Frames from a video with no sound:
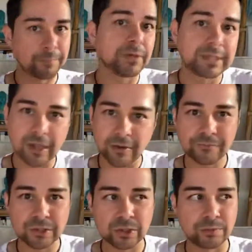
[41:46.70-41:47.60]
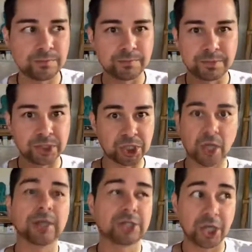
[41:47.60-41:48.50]
prep yourself to
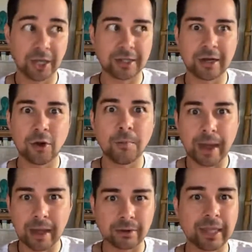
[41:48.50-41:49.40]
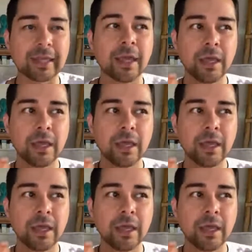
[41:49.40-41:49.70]
chug that whole bottle.